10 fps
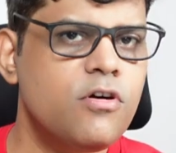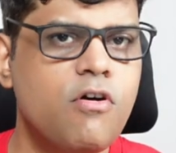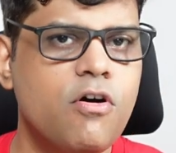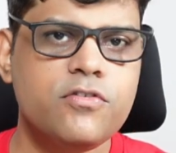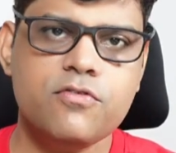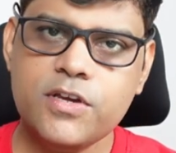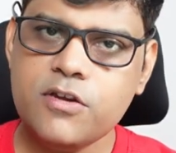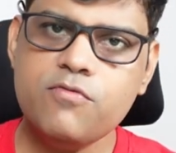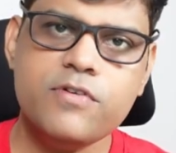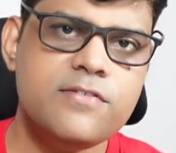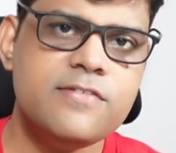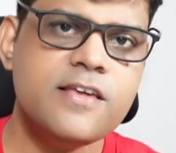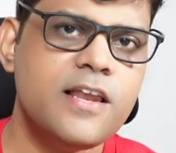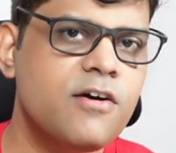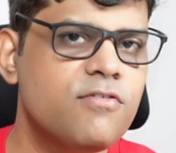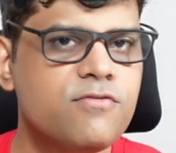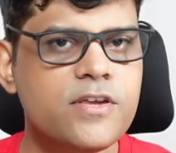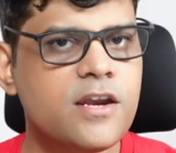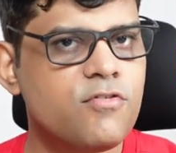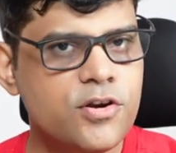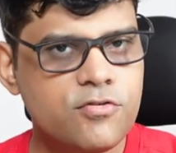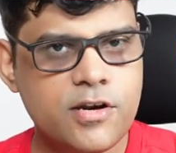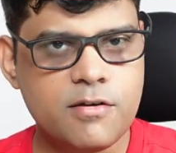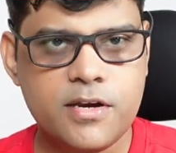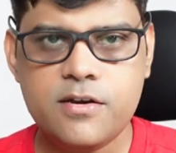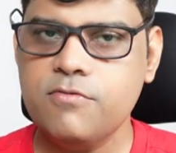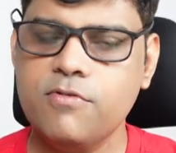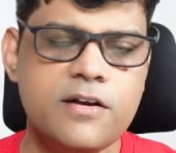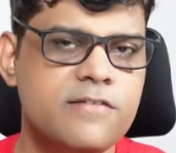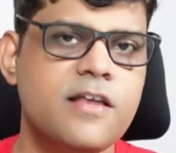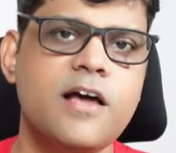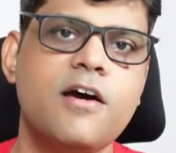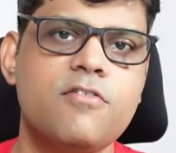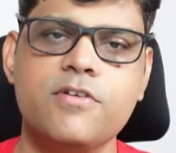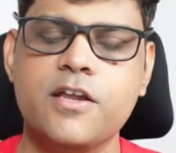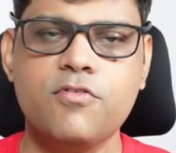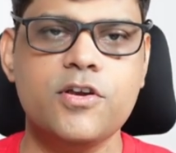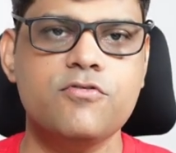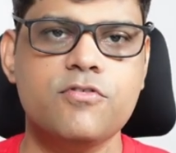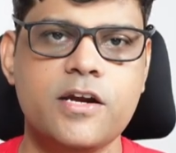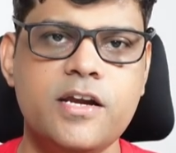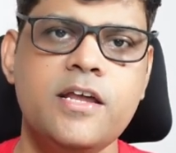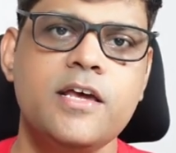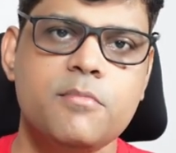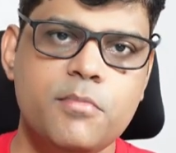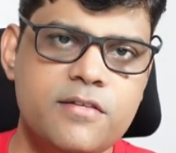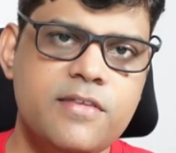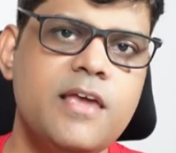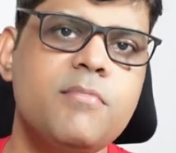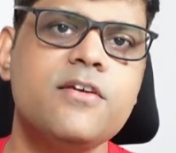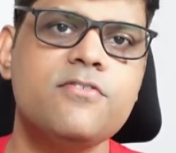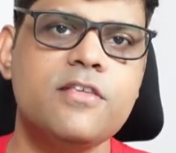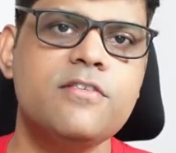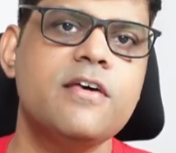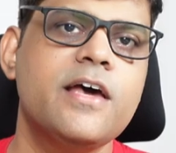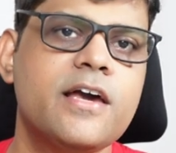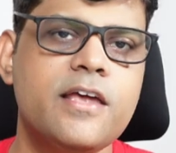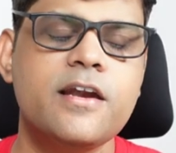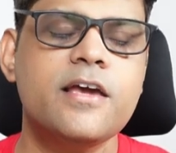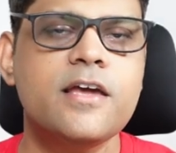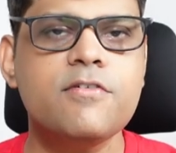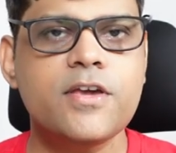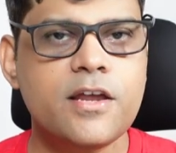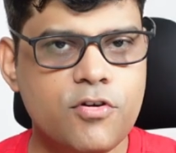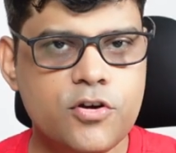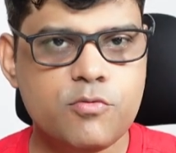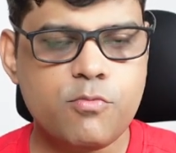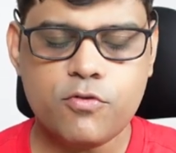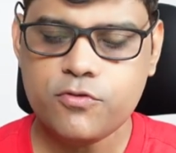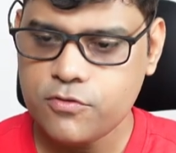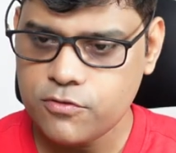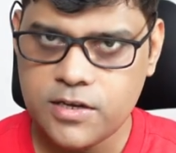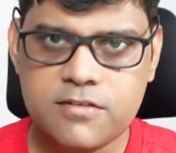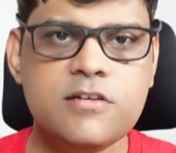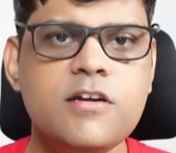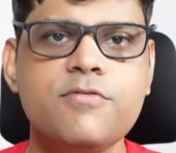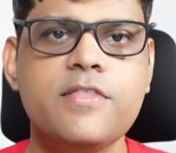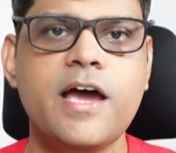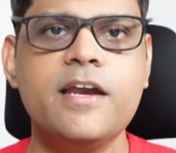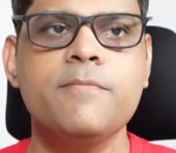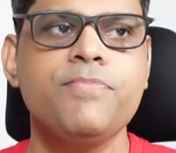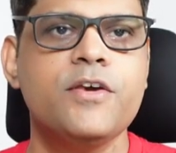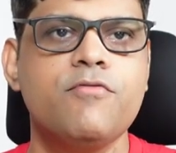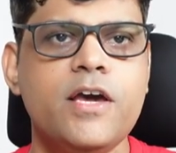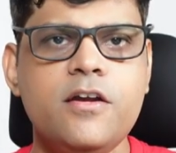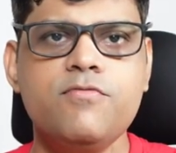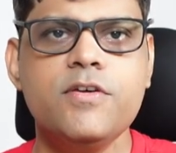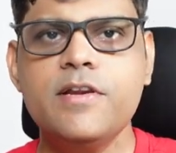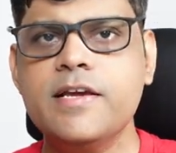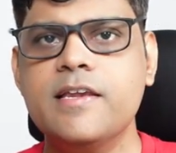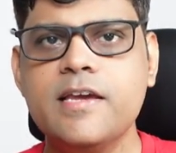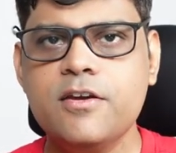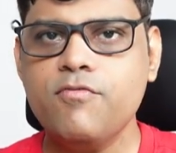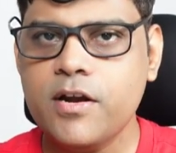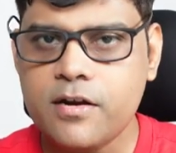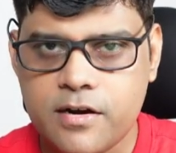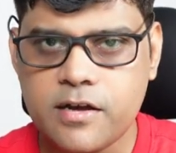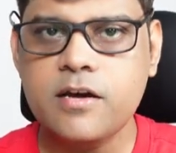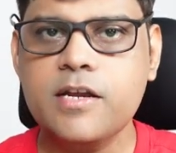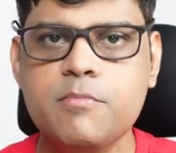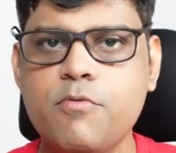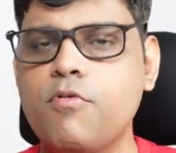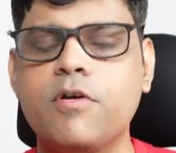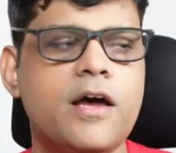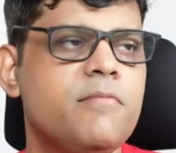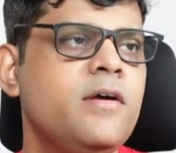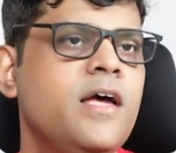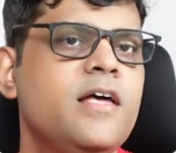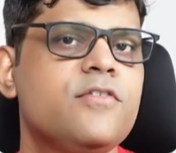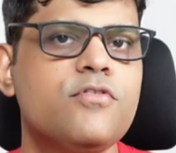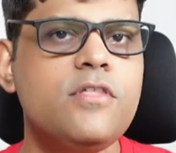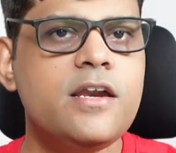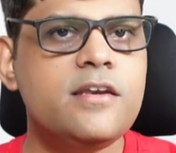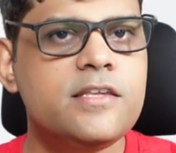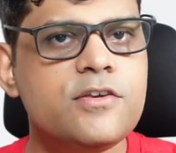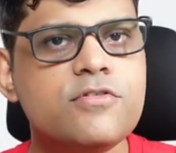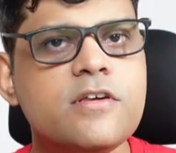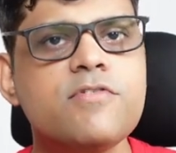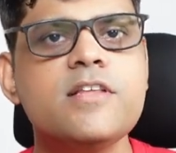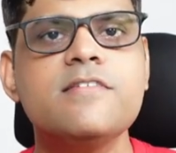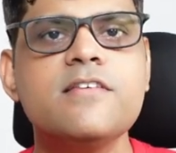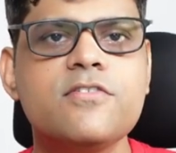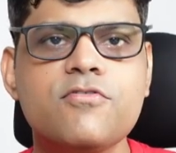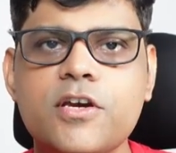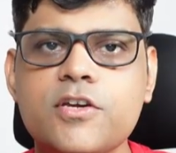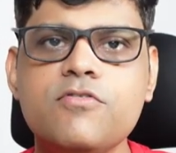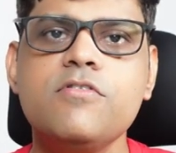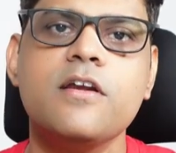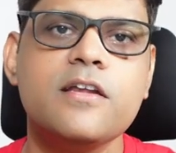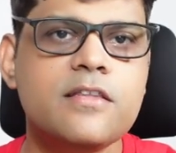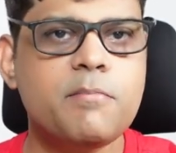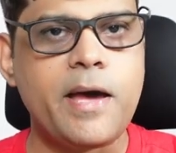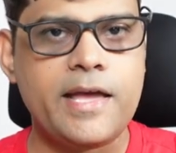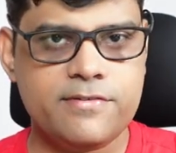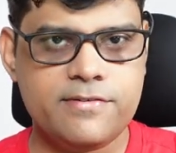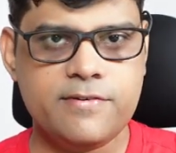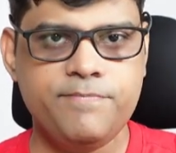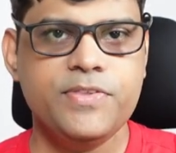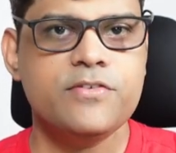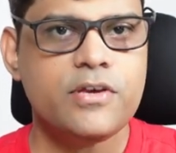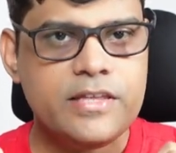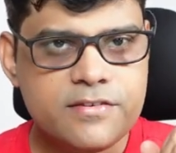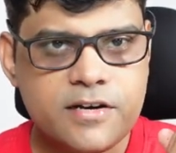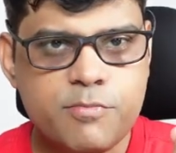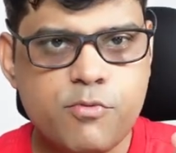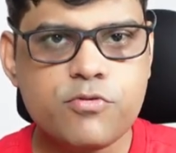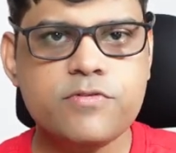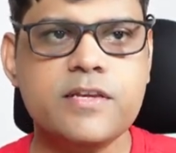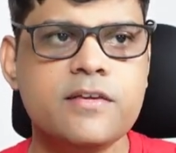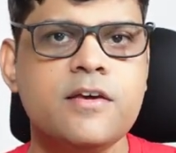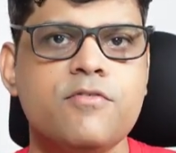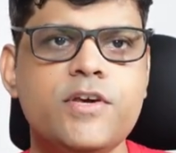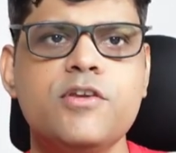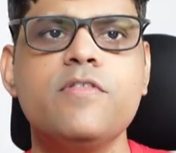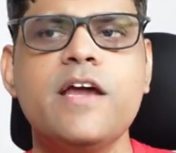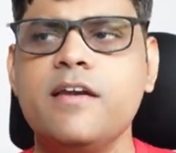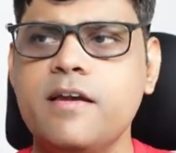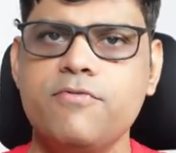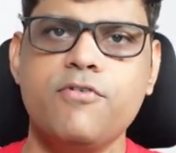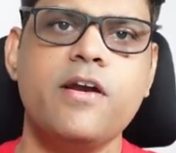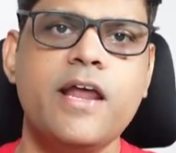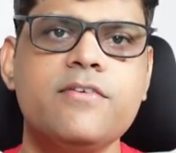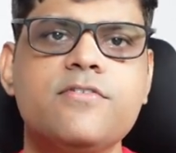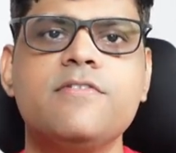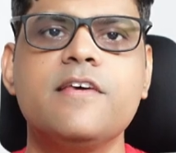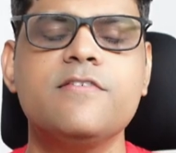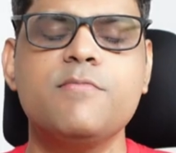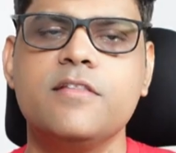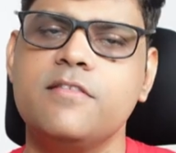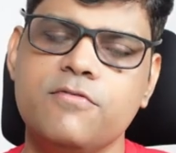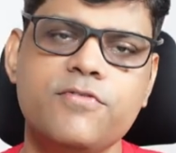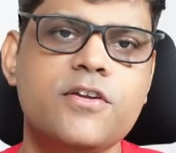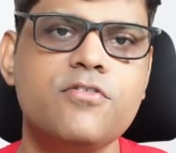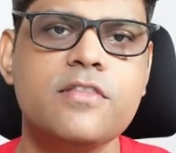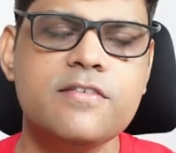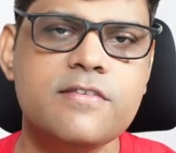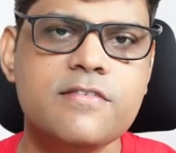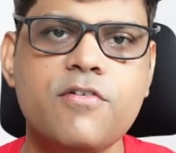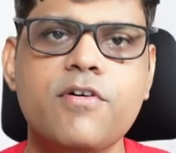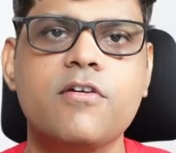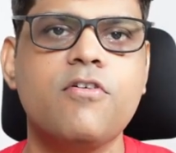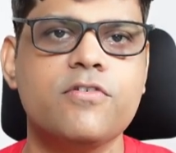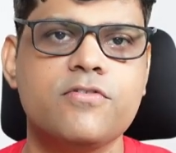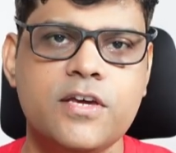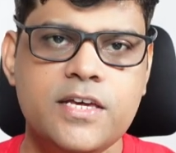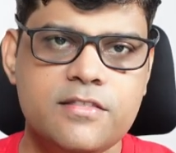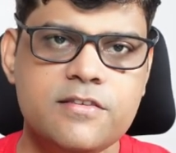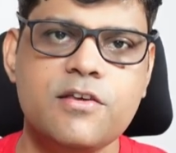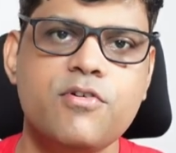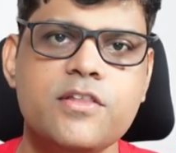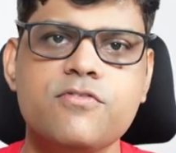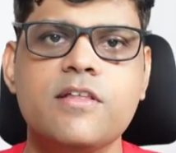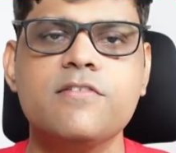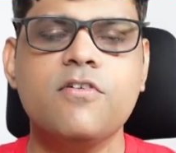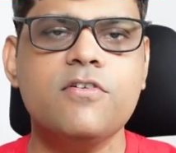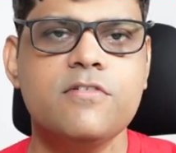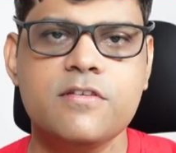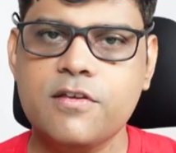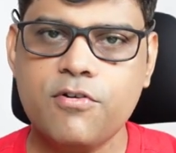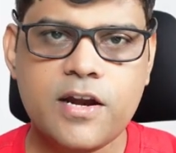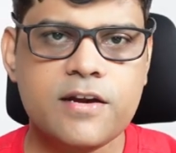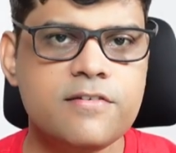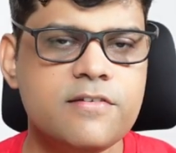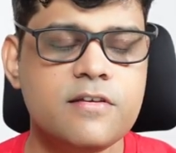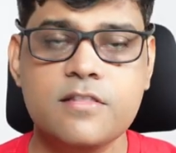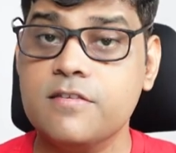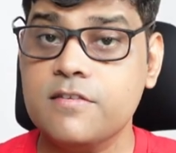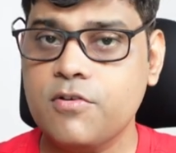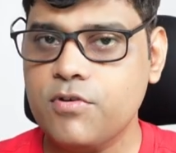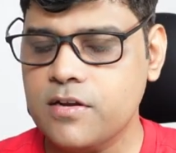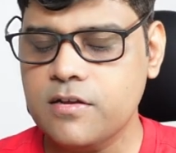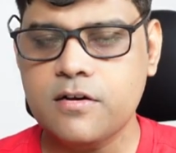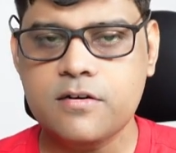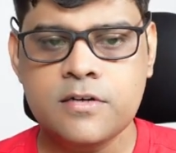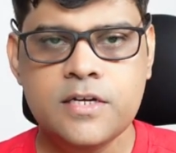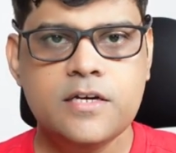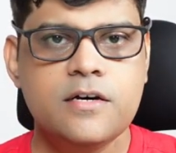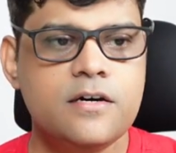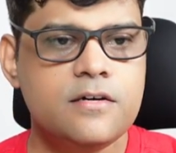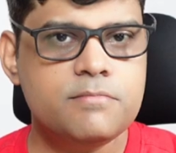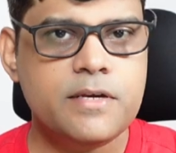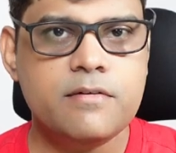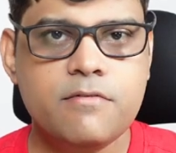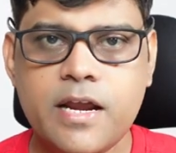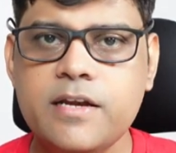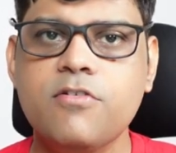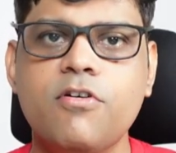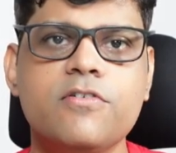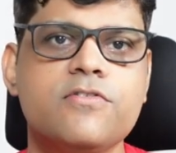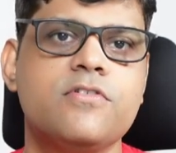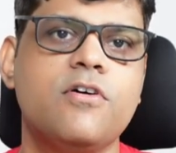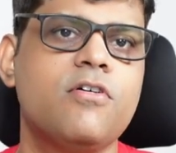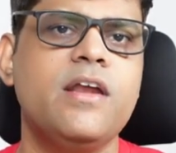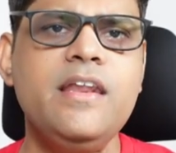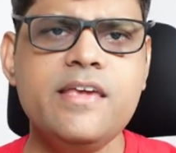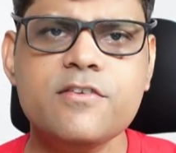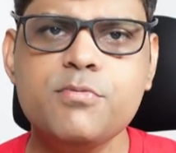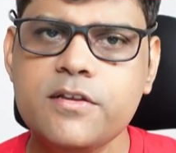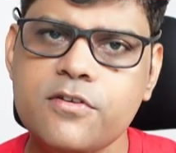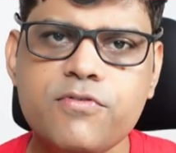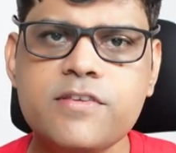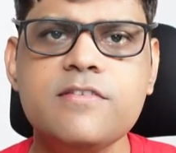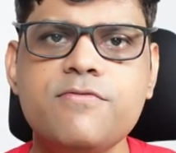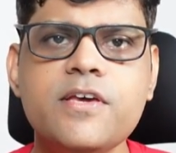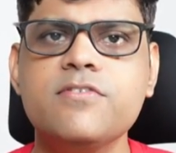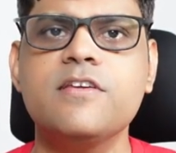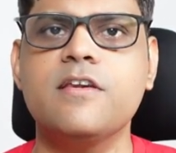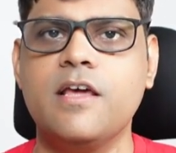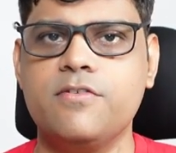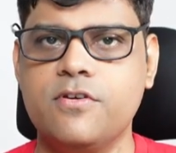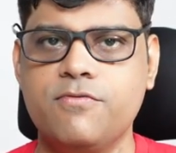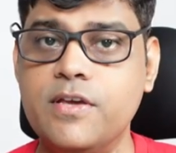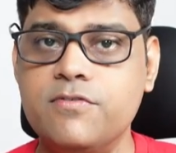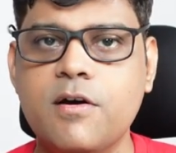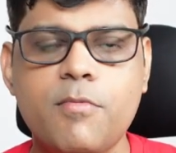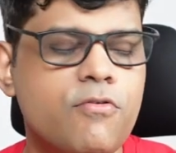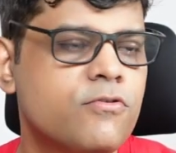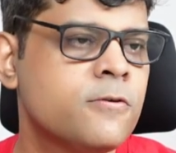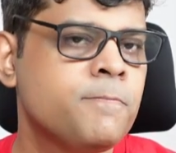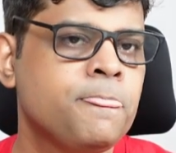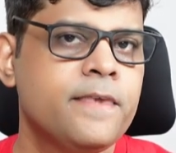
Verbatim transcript: the cost, we know which G L account we are going to debit, what G L account we are going to credit, but same entries again and again we are going to post. So instead of that, why not we will create one recurring program so that user will just going to run the batch. So instead of posting, we know that for next six months, we know this is our cost. This is our insurance cost, this is our electricity, this is our uh, uh, rent cost, or any expenditure which is fixed in nature, fixed amount.